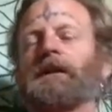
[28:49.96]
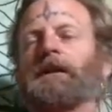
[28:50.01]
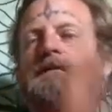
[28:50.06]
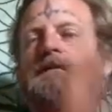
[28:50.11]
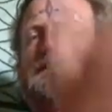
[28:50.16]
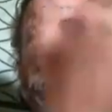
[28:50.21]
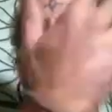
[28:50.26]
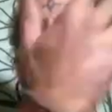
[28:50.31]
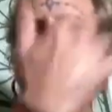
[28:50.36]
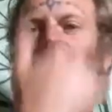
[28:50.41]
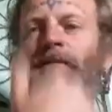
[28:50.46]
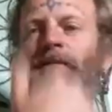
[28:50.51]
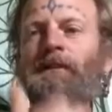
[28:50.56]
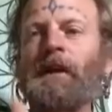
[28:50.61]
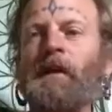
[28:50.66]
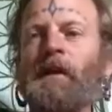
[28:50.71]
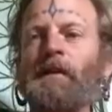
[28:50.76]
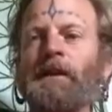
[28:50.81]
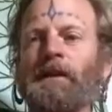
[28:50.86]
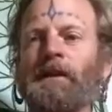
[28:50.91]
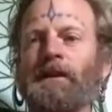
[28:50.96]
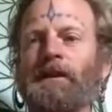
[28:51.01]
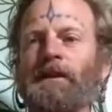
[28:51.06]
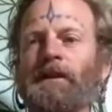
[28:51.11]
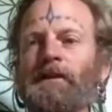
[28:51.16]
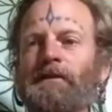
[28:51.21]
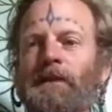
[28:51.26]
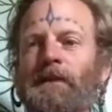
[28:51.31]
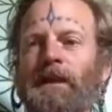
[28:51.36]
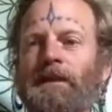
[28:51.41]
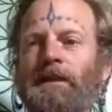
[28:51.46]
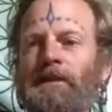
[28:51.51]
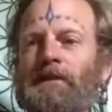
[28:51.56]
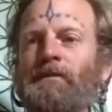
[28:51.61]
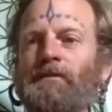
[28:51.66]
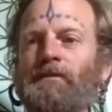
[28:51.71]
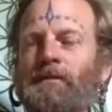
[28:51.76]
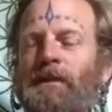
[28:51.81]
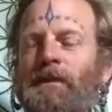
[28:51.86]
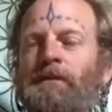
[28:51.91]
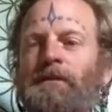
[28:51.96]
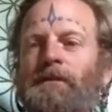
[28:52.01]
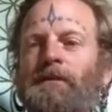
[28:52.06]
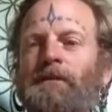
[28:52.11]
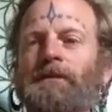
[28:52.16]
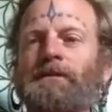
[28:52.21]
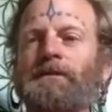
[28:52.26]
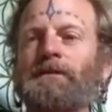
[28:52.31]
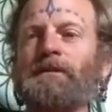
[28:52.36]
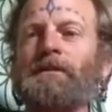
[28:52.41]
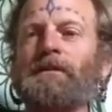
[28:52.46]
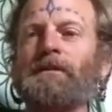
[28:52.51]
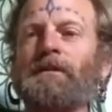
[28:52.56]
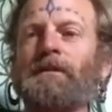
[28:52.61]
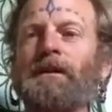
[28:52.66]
really flowing in your river of truth,